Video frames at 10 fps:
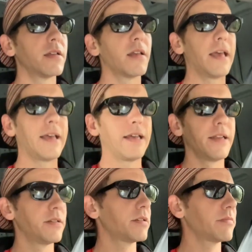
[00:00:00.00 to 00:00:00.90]

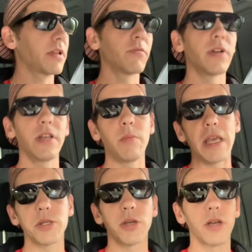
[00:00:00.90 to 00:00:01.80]
and it really
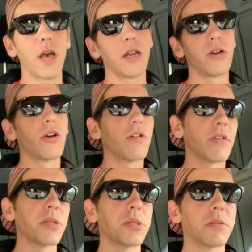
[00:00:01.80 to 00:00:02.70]
makes her kind of
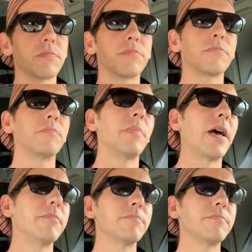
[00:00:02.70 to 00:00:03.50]
nervous. But